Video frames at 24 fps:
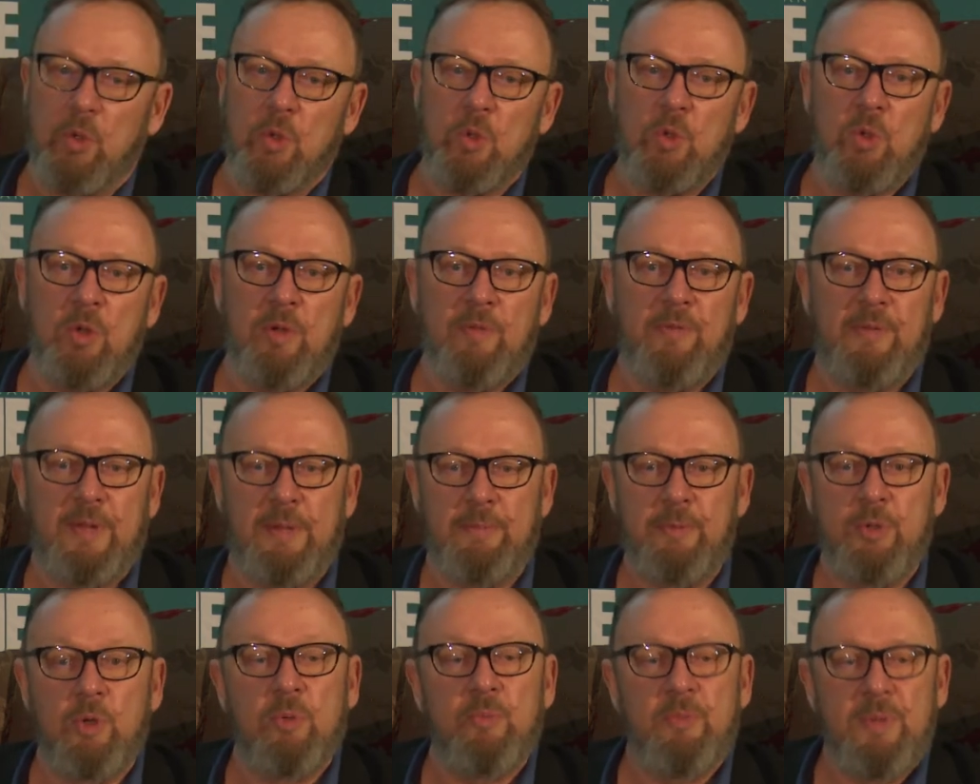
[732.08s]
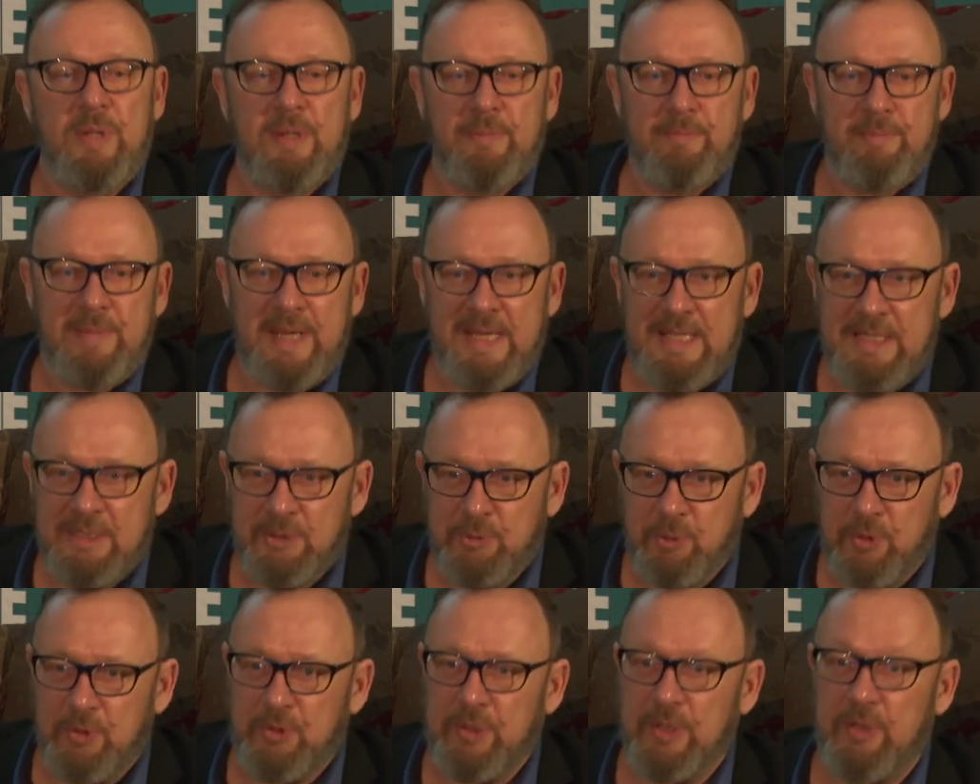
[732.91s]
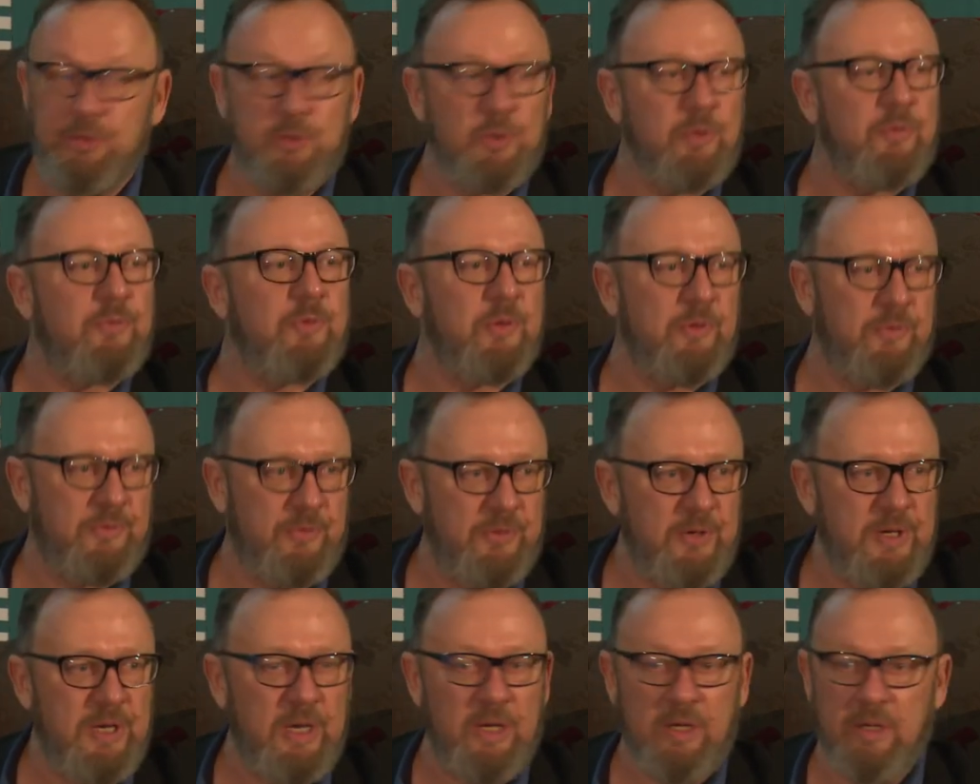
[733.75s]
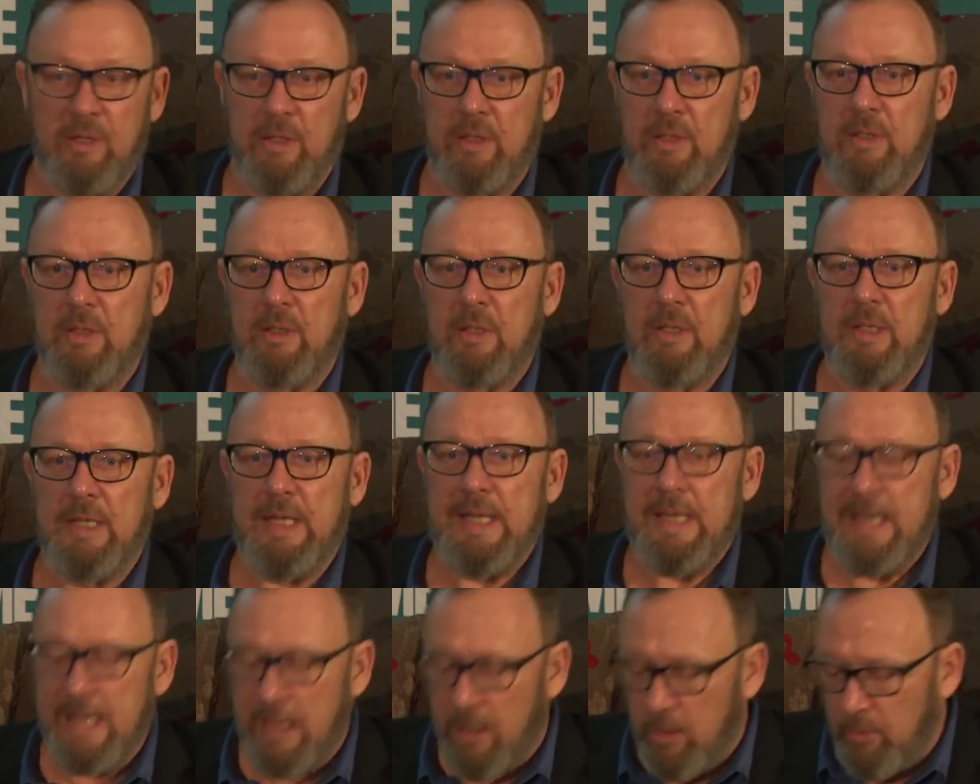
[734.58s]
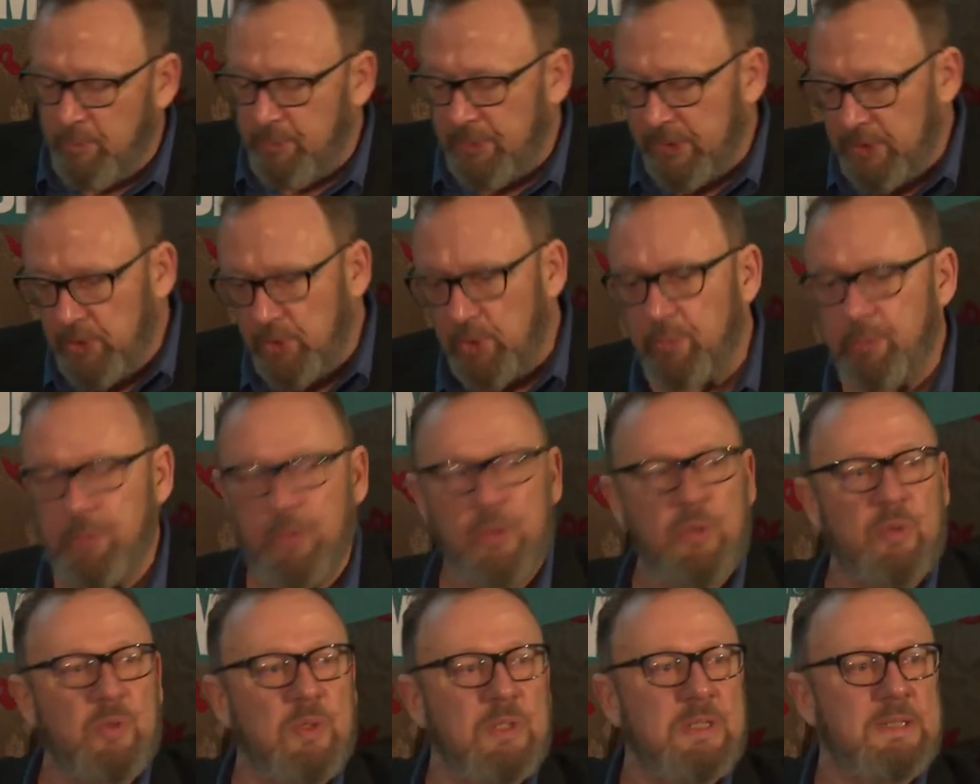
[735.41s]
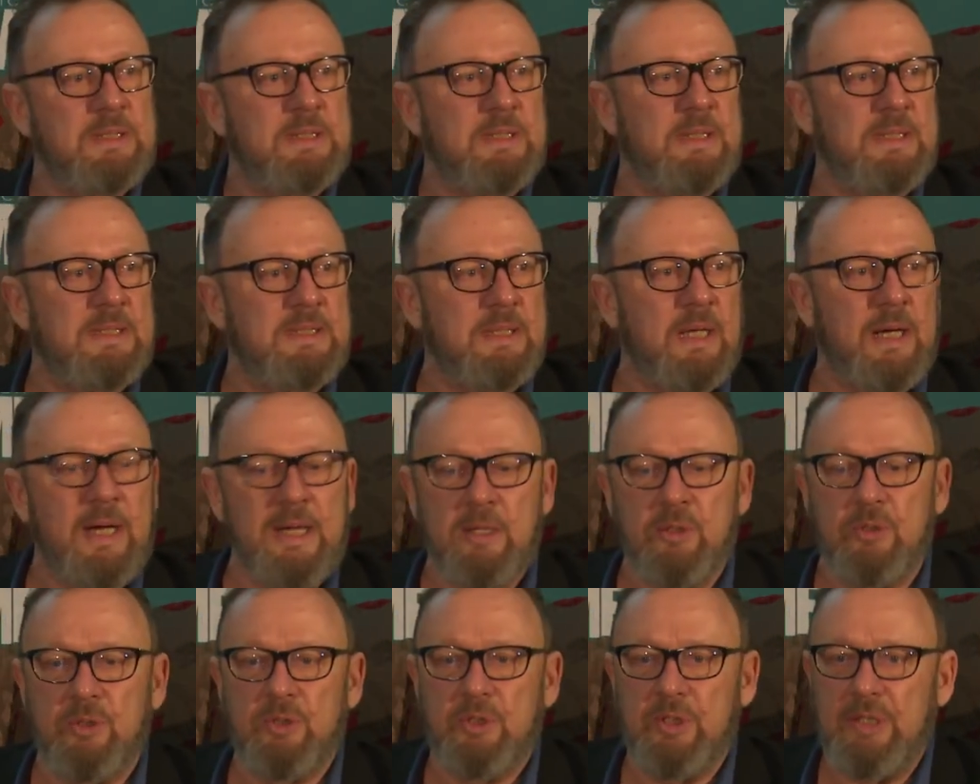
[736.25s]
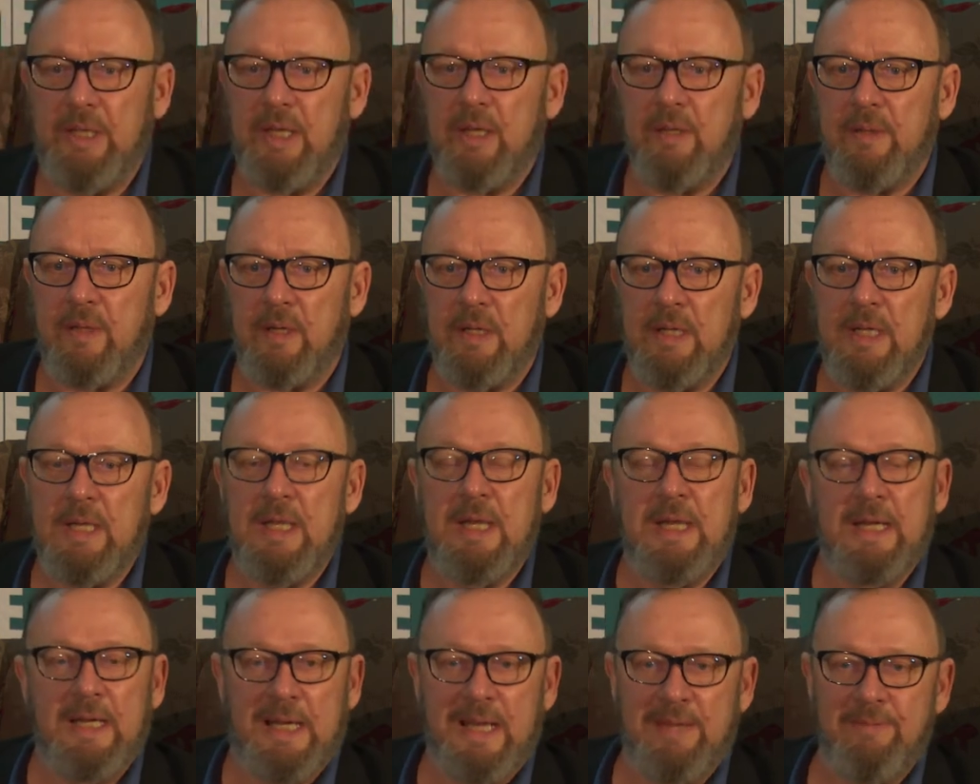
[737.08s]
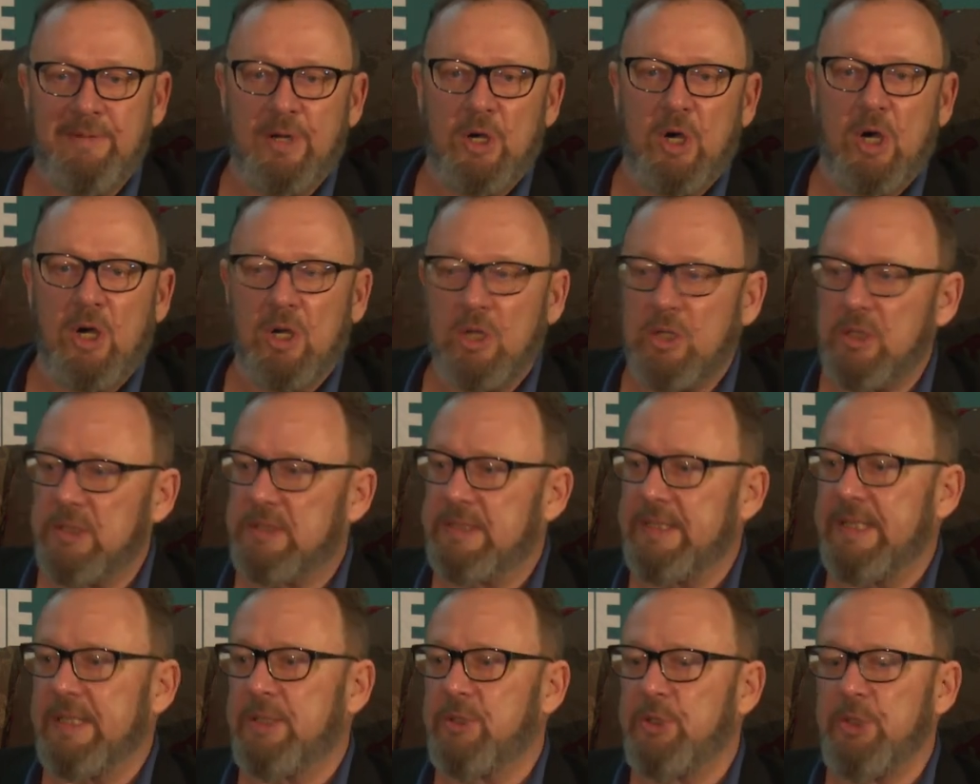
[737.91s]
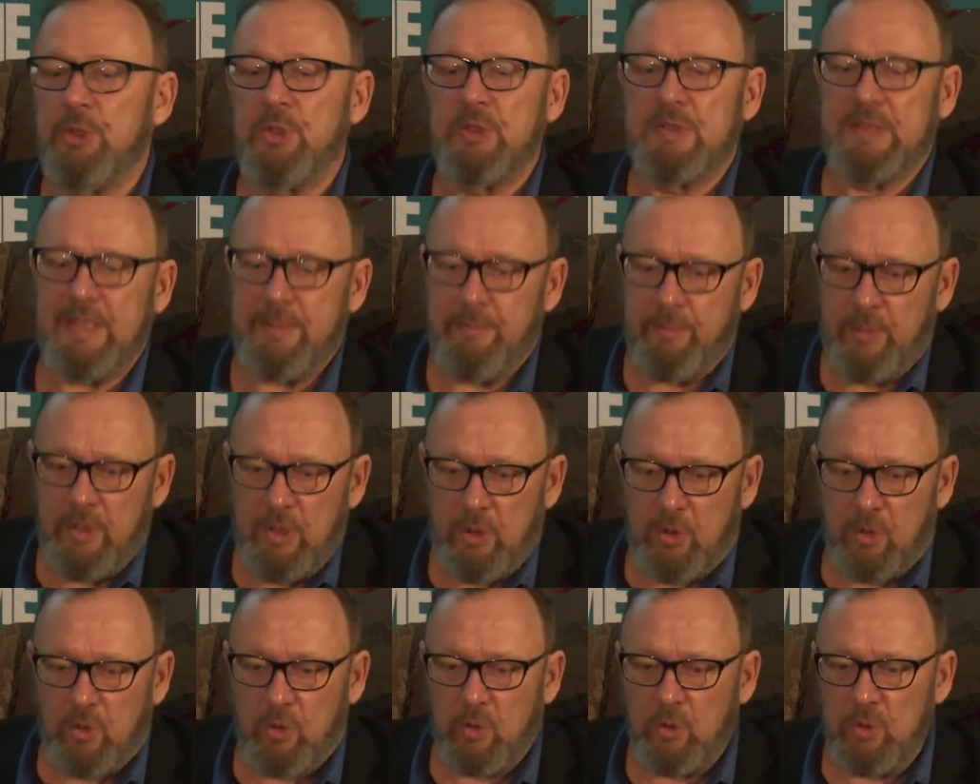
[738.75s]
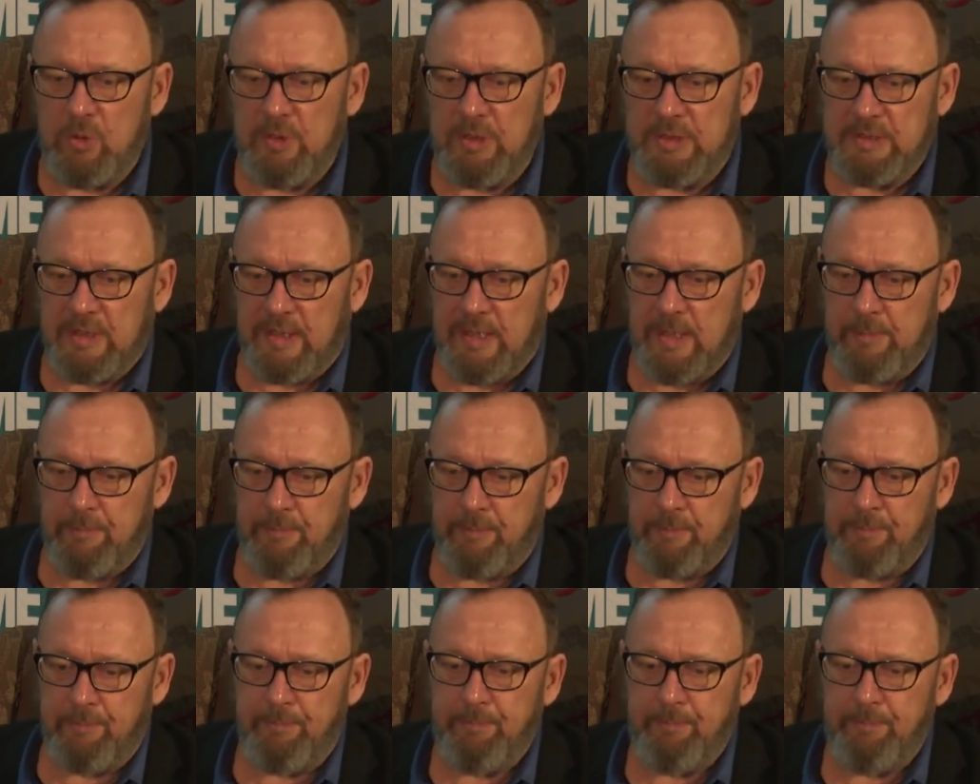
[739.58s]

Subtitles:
All of them. You'll be amazed what they'll do for free in helping you put this design together. Clever architects use them all the time.